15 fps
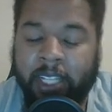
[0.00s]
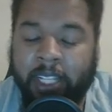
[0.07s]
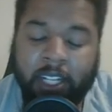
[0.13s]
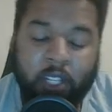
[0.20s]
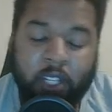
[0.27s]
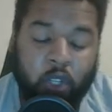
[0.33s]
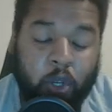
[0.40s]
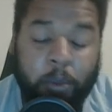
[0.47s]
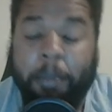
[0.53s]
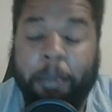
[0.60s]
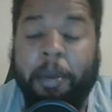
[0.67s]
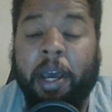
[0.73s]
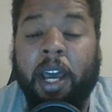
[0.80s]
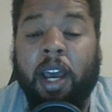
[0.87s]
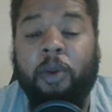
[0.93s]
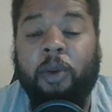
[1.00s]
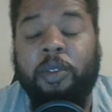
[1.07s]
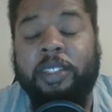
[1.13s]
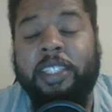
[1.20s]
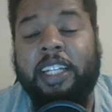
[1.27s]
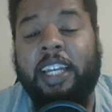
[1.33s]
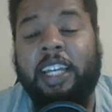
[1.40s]
Norman Powell was
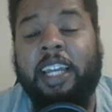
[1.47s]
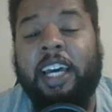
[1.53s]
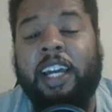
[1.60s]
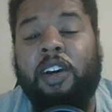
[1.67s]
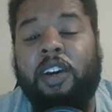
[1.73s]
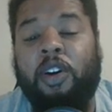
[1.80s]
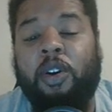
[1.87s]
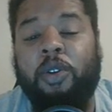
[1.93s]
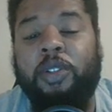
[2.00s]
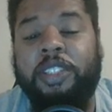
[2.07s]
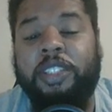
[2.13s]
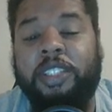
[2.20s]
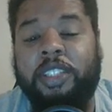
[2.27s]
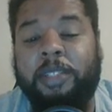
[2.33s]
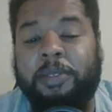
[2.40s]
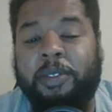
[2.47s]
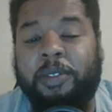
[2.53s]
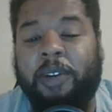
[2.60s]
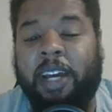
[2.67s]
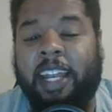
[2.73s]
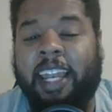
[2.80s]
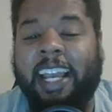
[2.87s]
getting a lot of ownership. So
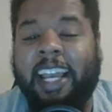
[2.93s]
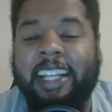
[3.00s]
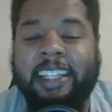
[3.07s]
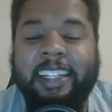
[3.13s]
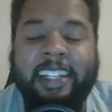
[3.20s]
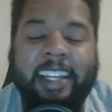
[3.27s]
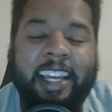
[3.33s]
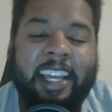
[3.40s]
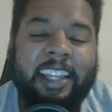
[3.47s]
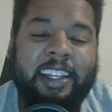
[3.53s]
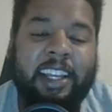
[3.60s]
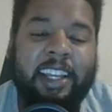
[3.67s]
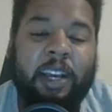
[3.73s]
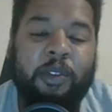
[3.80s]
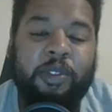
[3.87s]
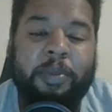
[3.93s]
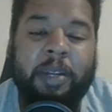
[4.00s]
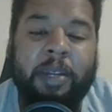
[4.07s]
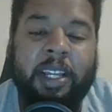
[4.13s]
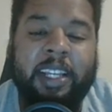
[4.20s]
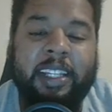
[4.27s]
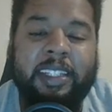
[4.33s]
I liked it that Anthony Edwards
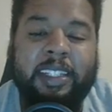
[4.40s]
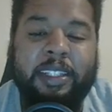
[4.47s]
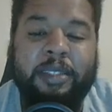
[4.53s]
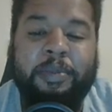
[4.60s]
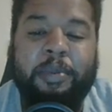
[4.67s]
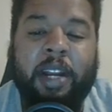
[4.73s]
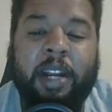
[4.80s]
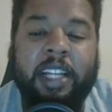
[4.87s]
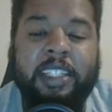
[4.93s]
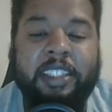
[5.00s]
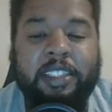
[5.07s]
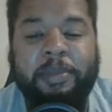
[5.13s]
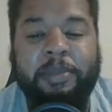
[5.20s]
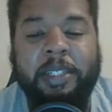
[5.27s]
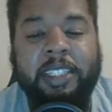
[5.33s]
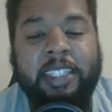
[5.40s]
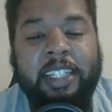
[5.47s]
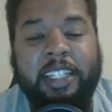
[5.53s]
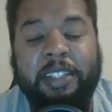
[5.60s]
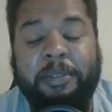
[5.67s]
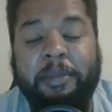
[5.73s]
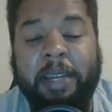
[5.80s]
played at this price, especially in
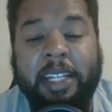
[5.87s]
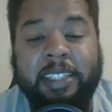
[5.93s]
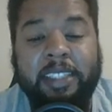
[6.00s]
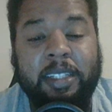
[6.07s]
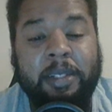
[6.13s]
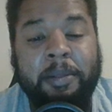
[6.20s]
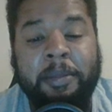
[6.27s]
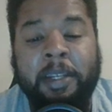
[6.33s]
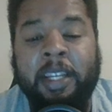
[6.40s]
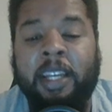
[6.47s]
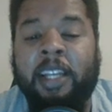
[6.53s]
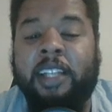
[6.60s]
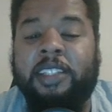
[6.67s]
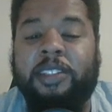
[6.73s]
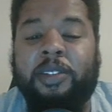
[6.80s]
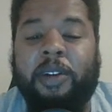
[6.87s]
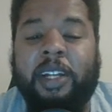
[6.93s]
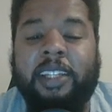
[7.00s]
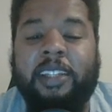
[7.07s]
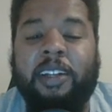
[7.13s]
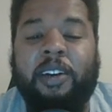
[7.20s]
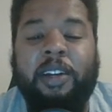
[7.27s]
this matchup. So I
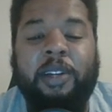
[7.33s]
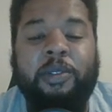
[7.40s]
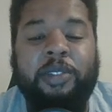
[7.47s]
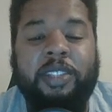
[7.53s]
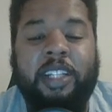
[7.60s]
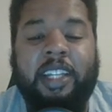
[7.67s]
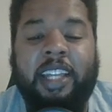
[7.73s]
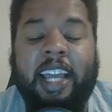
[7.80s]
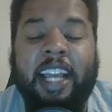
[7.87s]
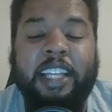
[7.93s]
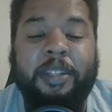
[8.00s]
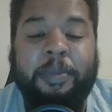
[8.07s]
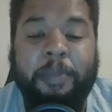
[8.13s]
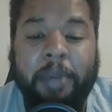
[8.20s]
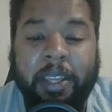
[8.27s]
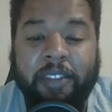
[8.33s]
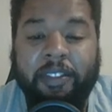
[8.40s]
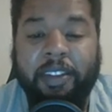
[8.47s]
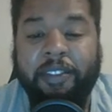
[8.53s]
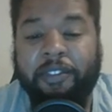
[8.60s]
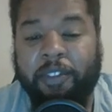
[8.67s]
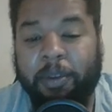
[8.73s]
thought he was a nice
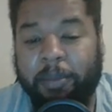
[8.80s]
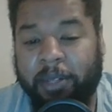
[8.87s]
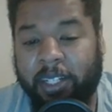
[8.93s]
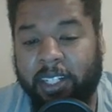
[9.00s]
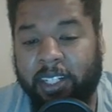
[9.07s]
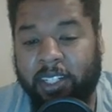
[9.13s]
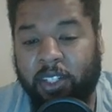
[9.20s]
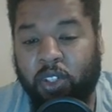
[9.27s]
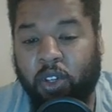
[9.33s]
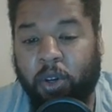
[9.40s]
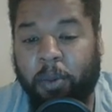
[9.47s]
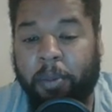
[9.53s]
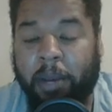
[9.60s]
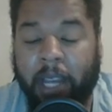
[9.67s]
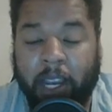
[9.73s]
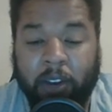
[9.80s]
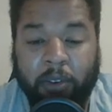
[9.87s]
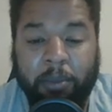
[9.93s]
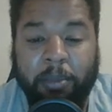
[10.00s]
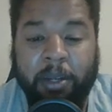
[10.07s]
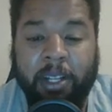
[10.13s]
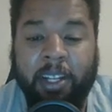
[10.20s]
pivot from Norman Powell,
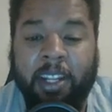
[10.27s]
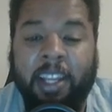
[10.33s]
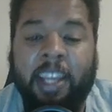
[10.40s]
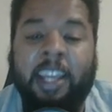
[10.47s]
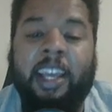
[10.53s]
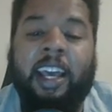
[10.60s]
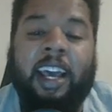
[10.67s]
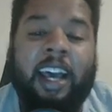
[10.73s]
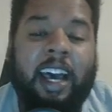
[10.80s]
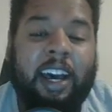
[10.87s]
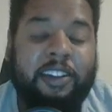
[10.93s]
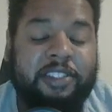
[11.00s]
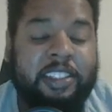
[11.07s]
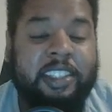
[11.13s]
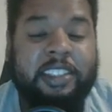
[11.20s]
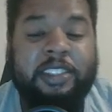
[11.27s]
but obviously, so